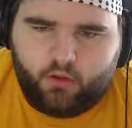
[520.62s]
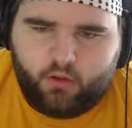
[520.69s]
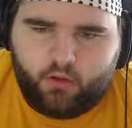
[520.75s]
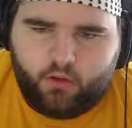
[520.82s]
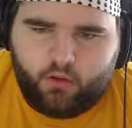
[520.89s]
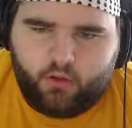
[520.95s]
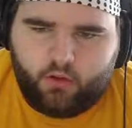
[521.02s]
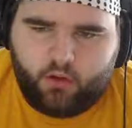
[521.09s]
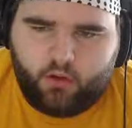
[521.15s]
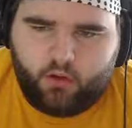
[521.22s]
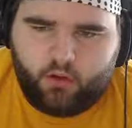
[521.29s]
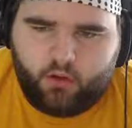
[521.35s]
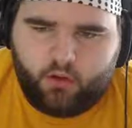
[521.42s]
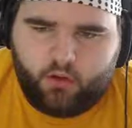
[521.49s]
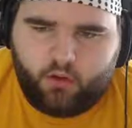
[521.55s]

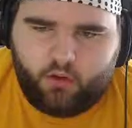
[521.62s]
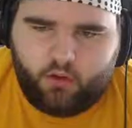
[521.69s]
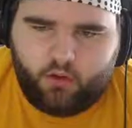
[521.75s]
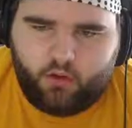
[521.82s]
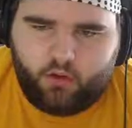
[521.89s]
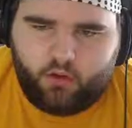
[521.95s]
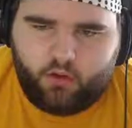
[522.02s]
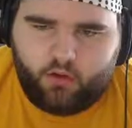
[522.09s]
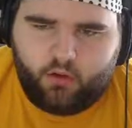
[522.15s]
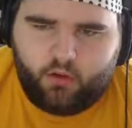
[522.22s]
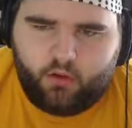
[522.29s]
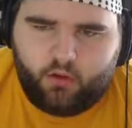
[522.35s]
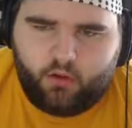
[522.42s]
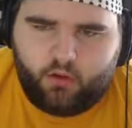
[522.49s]
No one is speaking in this clip.